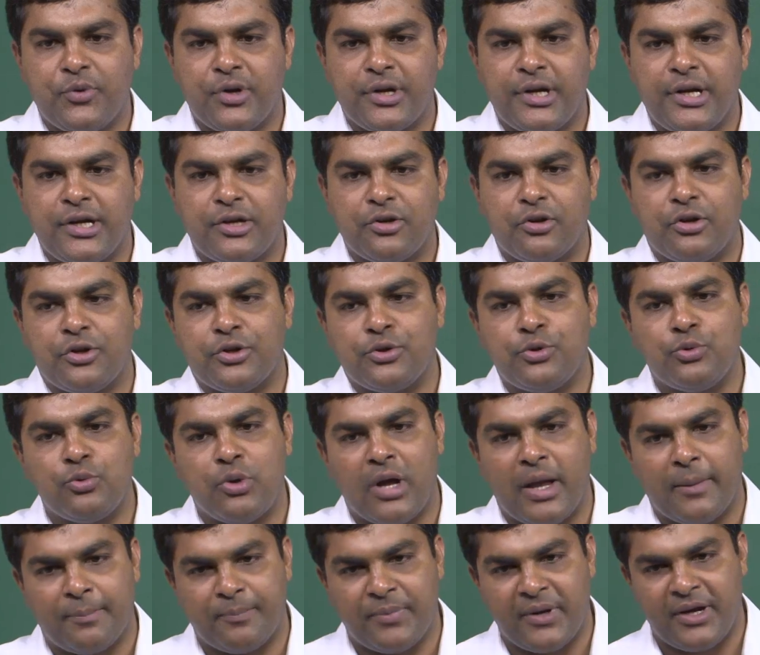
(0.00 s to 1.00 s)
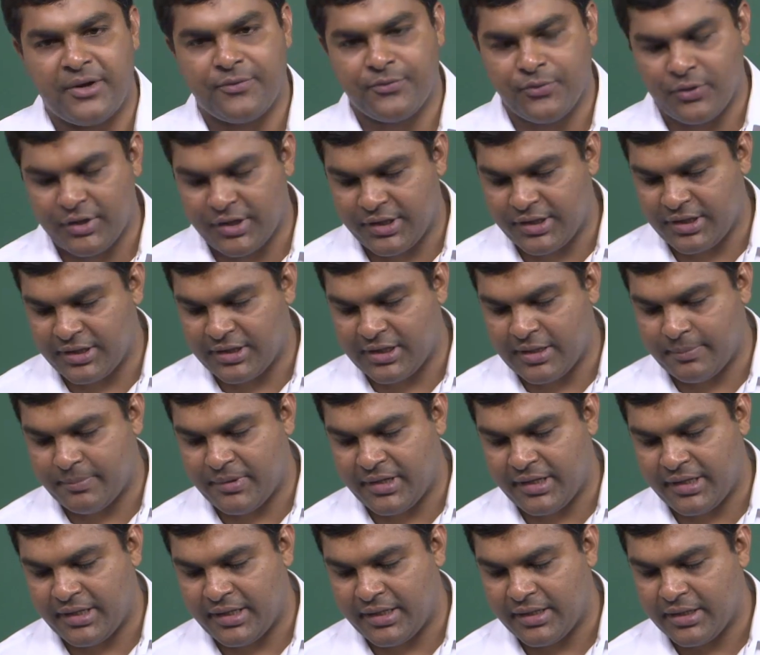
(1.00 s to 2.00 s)
for it or you have paid for it in the
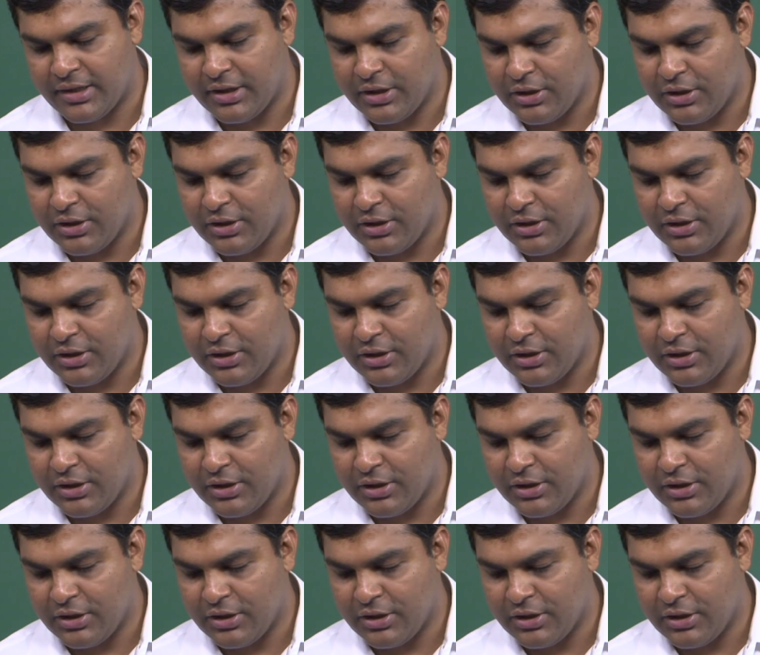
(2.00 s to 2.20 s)
beginning.